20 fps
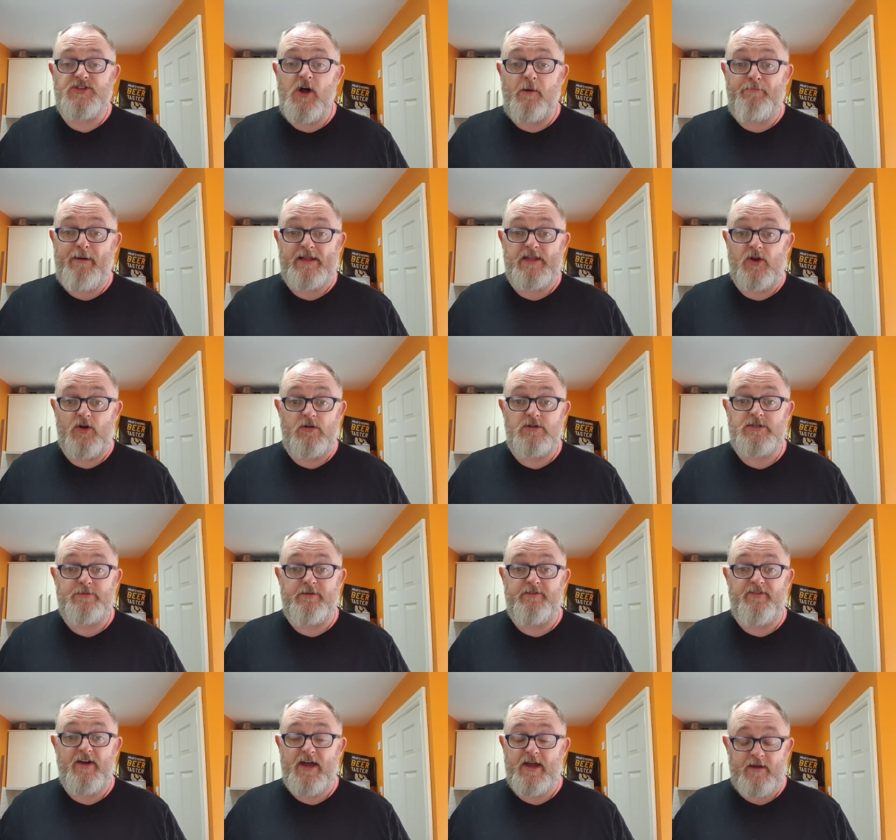It's not bad at all,
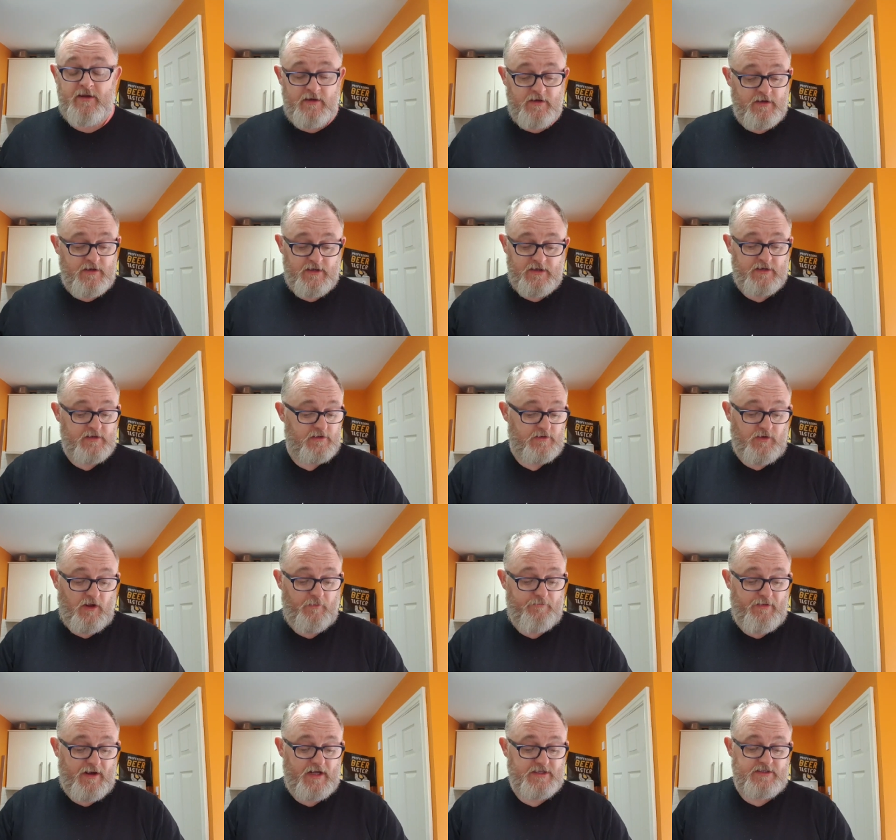to be fair.
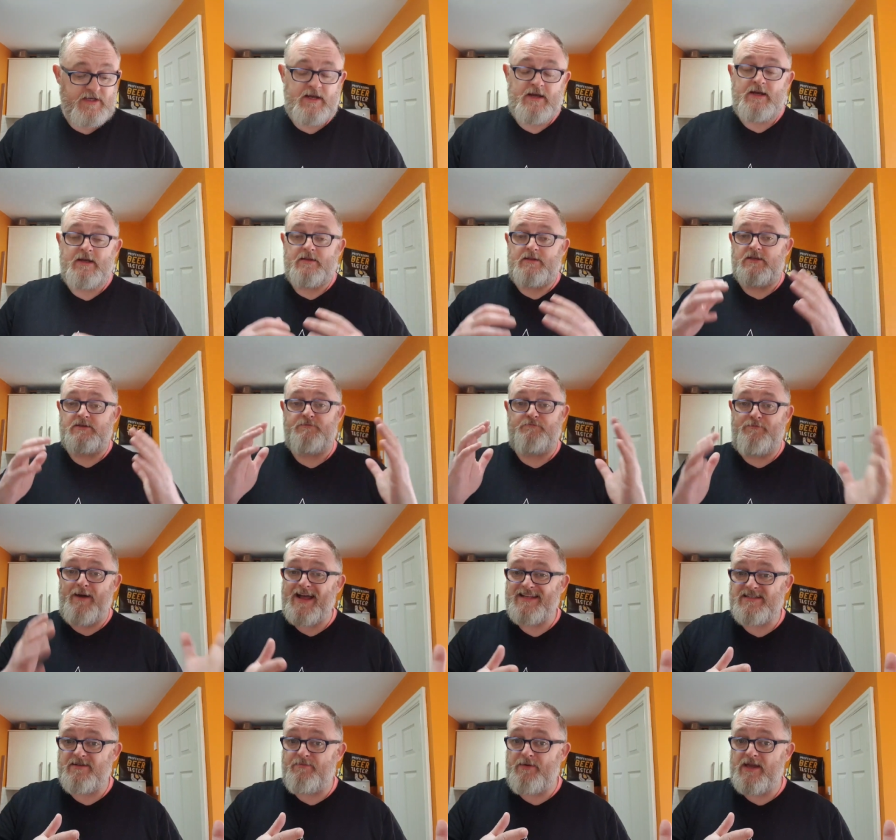Not bad. There's
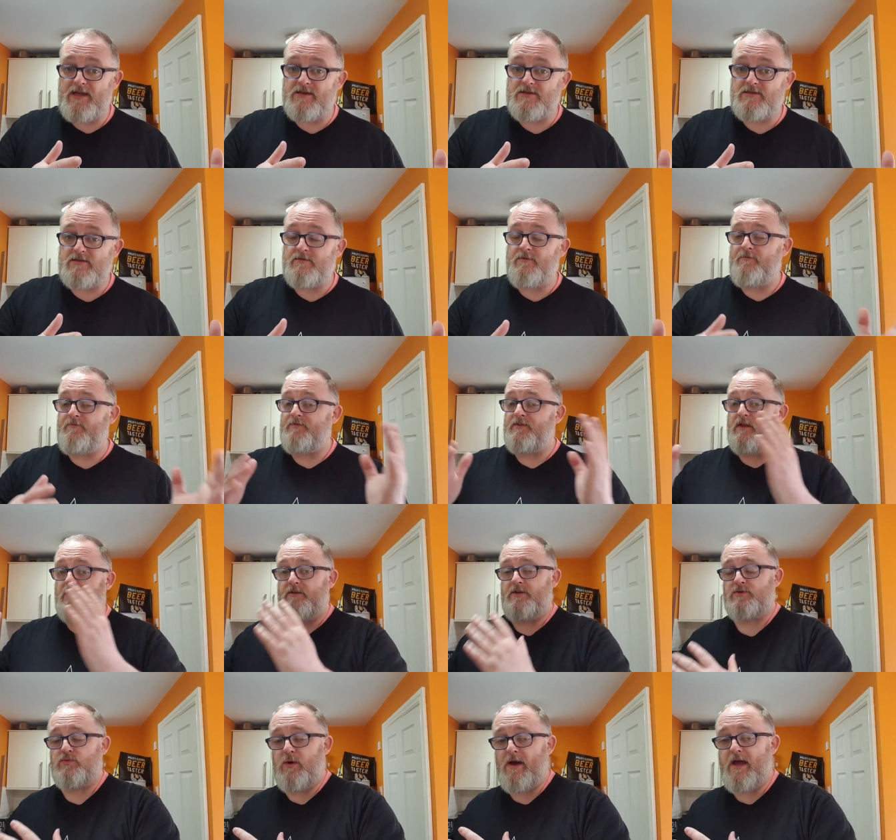better beers,
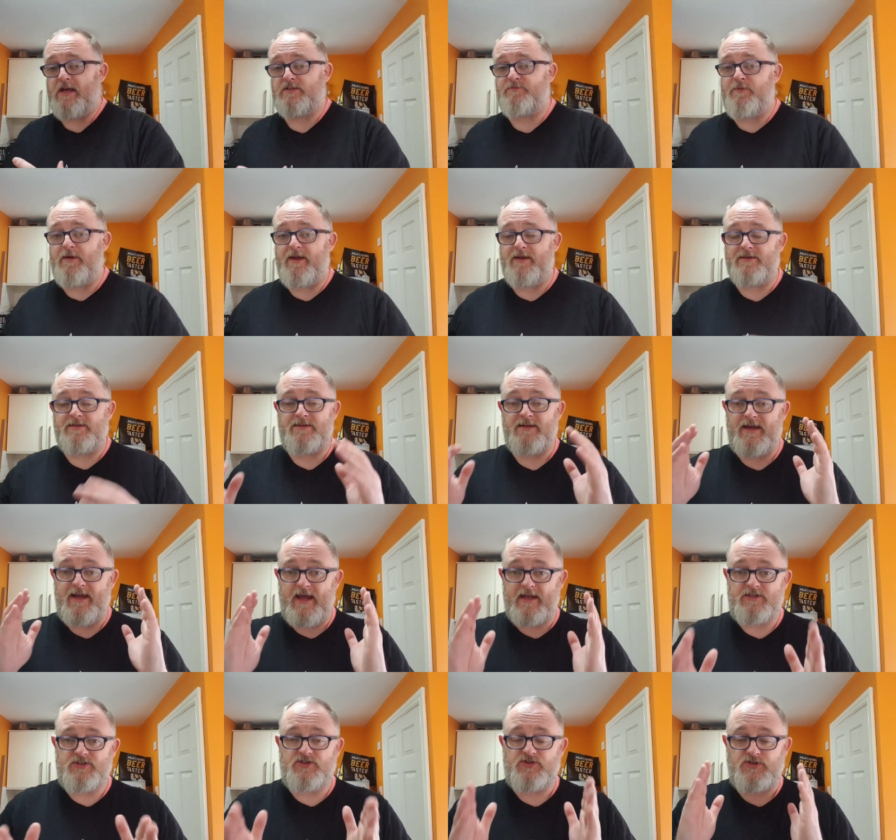there's worse beers.
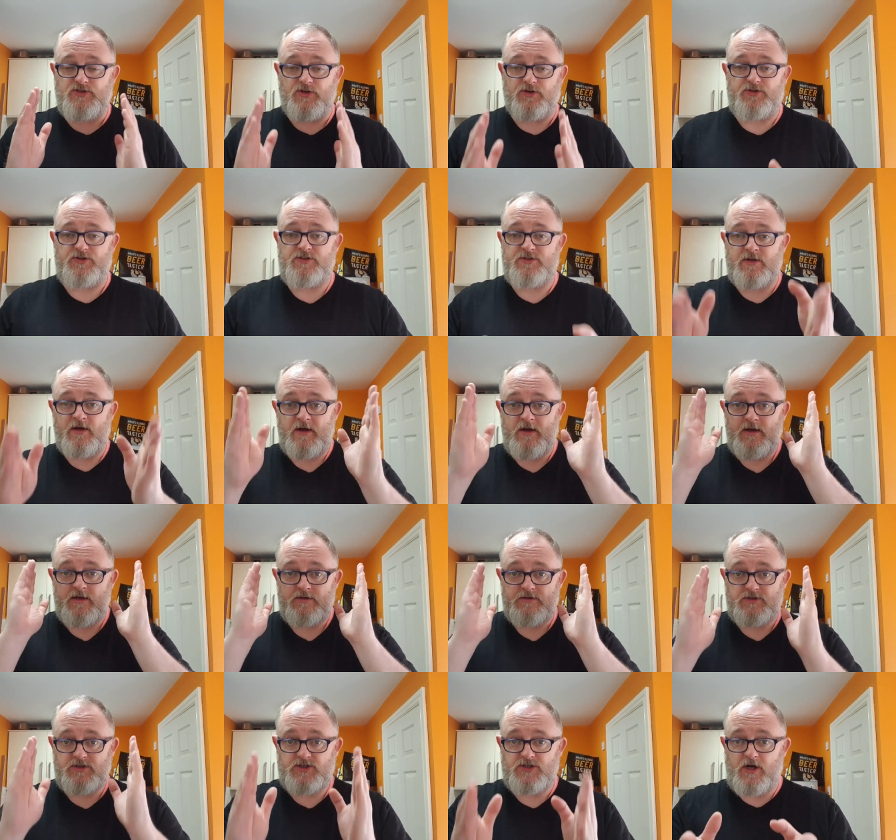It's just
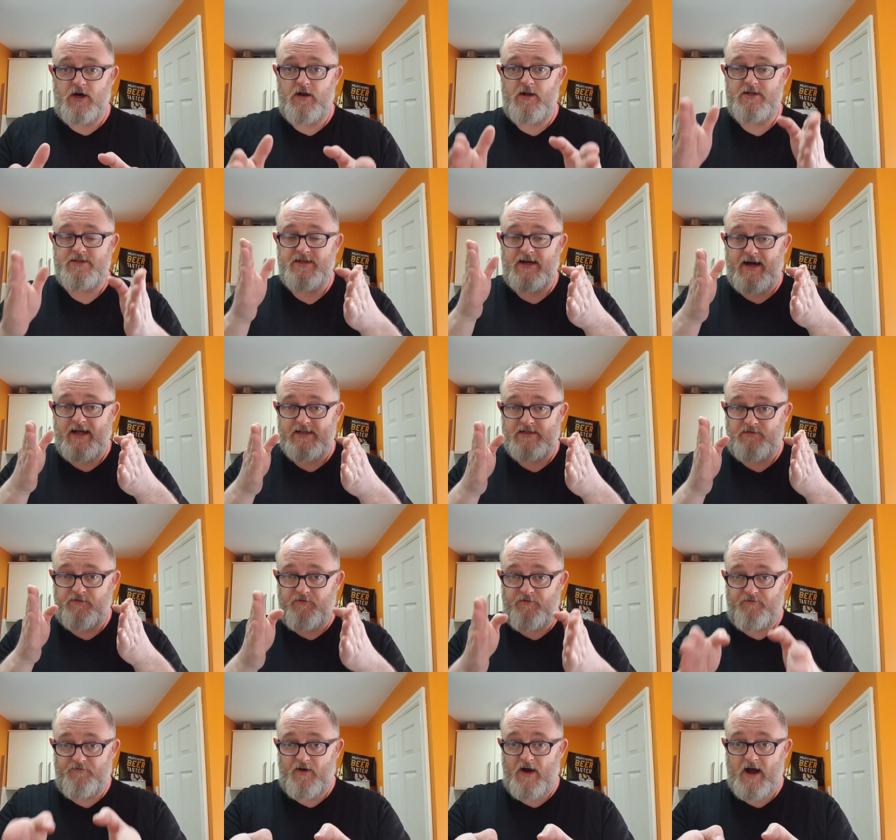solid and it's
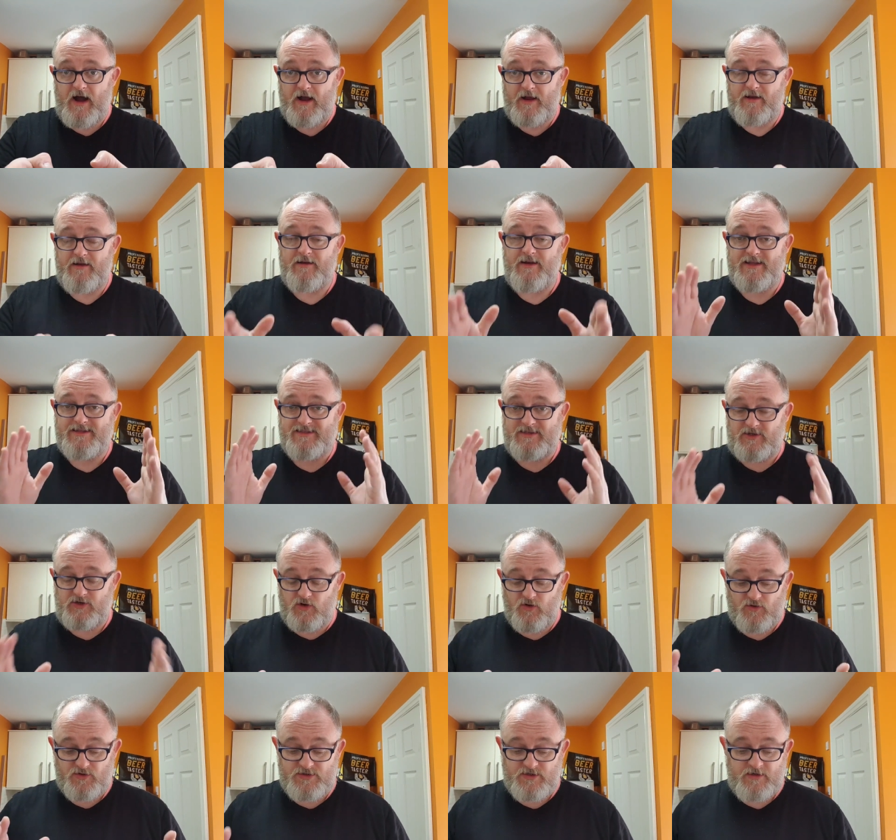fine, it's
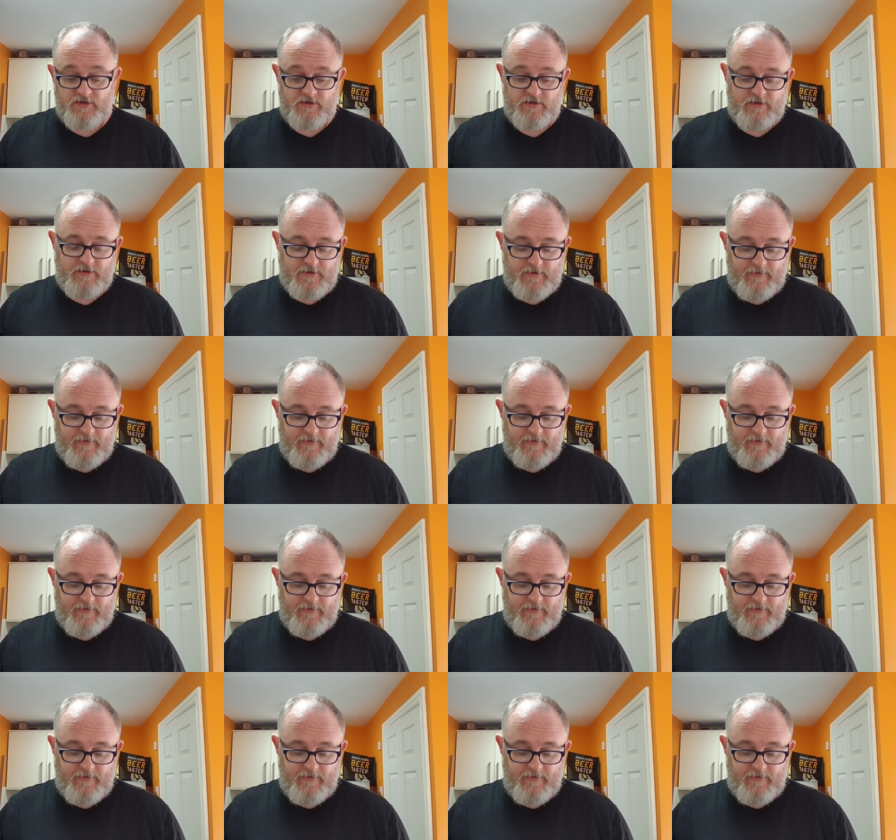good.